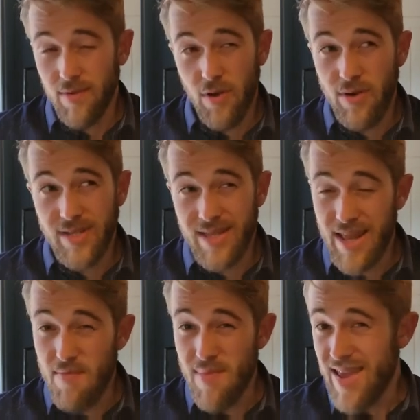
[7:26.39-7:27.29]
known as
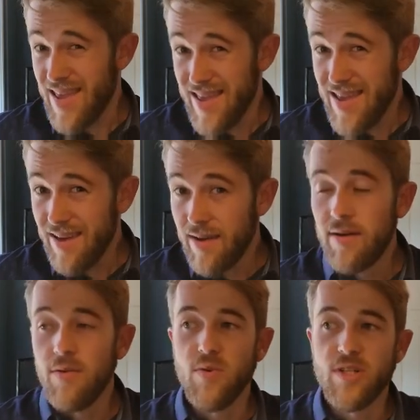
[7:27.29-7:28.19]
nim-e,
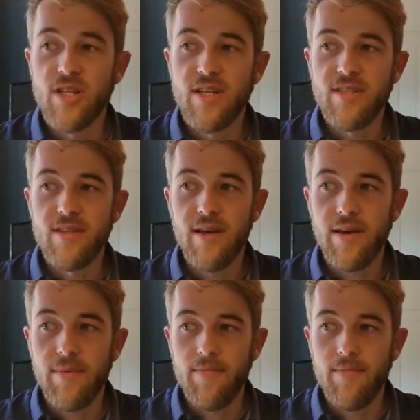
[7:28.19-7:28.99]
which is